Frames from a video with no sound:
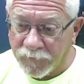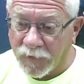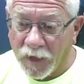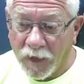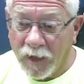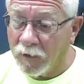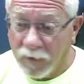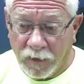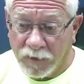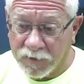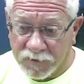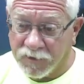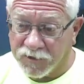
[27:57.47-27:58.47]
and, and
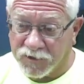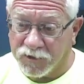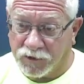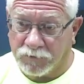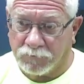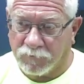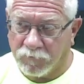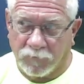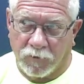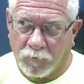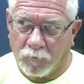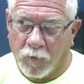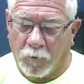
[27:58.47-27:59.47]
it's this
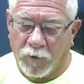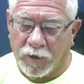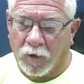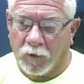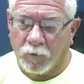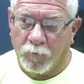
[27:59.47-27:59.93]
what we call